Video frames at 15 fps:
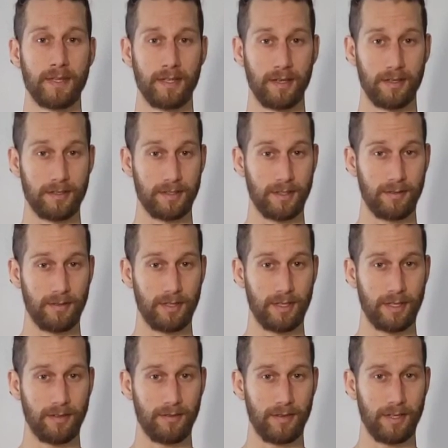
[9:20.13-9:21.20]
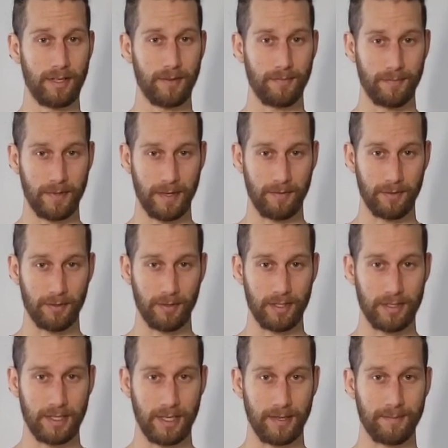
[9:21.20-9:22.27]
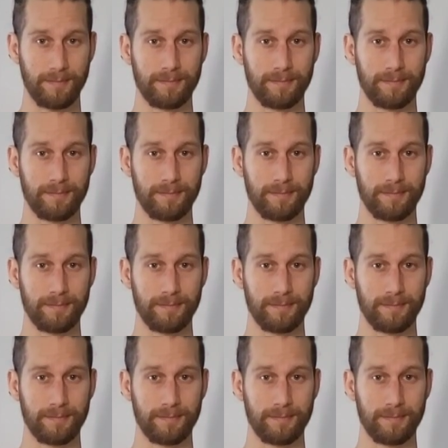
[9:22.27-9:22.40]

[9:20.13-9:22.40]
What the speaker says: I'll see you in another video. Have a great day.